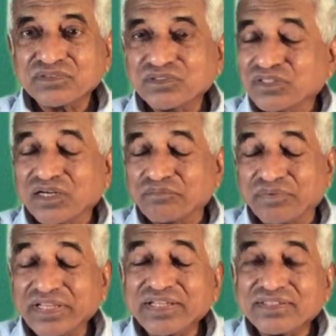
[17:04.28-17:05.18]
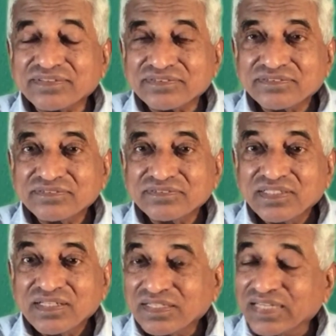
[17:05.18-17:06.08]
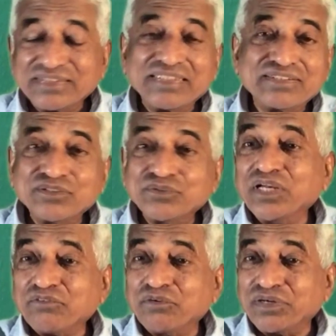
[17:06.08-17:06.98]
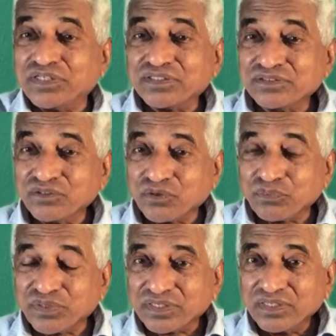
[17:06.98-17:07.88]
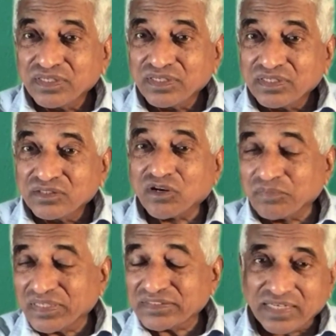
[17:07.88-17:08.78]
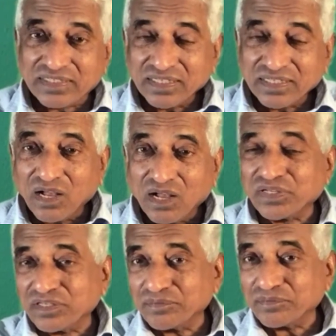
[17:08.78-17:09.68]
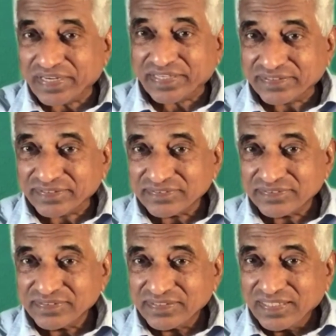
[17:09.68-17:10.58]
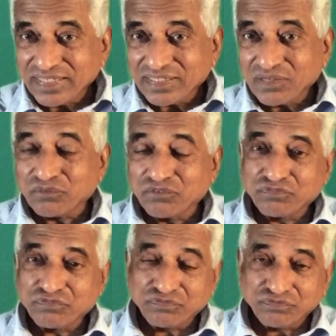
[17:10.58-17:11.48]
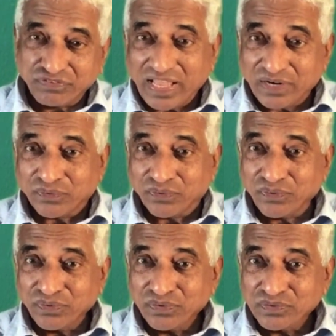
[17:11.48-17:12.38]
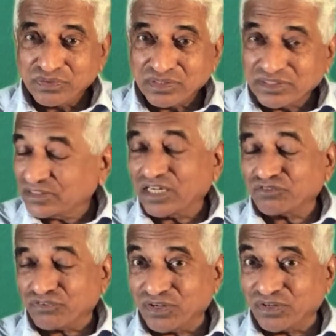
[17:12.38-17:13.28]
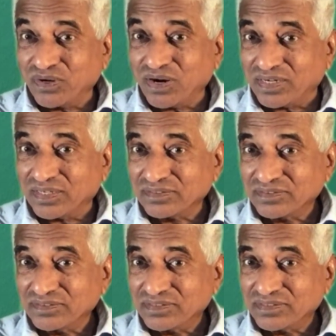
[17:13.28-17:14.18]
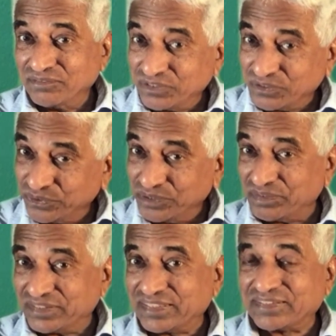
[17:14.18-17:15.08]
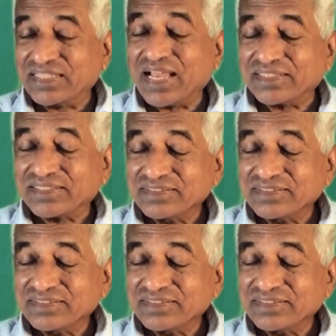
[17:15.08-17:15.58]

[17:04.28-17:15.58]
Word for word: You can't break it. God says, You gave a word, your word. You are my child. How can you break it? Now, Pharaoh is not following God. Even to him, he says that.